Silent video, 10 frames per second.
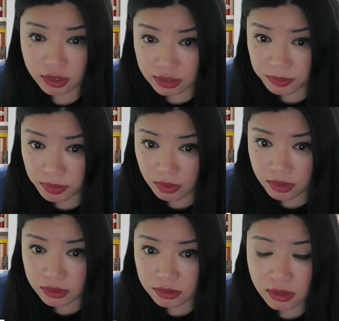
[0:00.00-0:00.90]

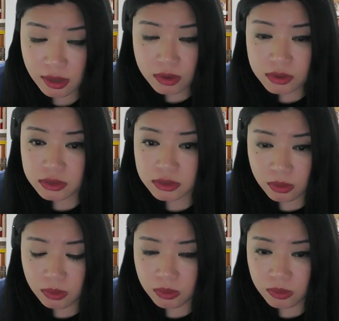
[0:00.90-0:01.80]
experience.
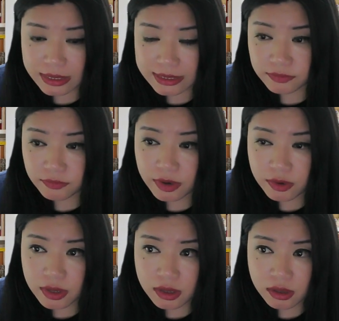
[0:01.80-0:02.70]
So it's
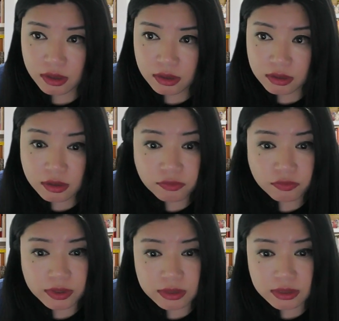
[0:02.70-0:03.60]
very
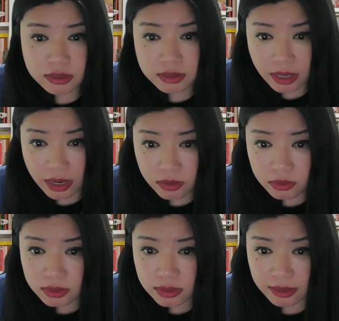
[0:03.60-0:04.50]
different
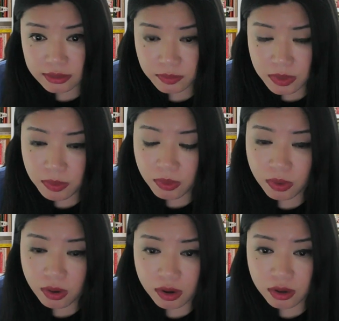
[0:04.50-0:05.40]
styles that people
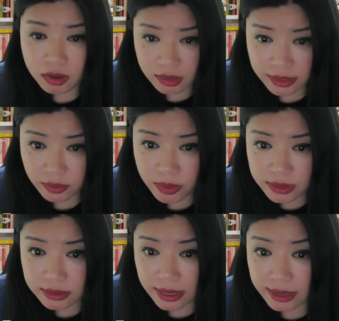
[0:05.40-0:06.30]
are learning
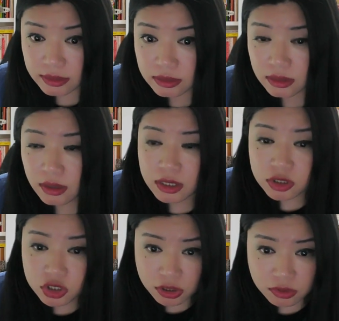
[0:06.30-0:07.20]
with. And in
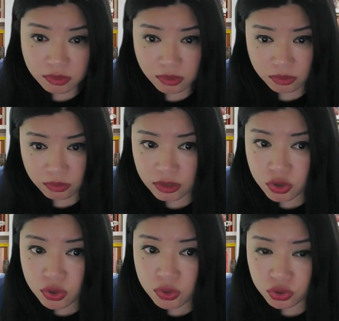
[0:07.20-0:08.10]
general,
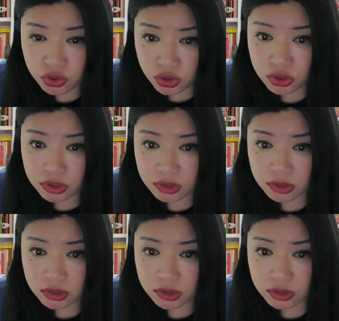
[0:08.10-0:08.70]
you should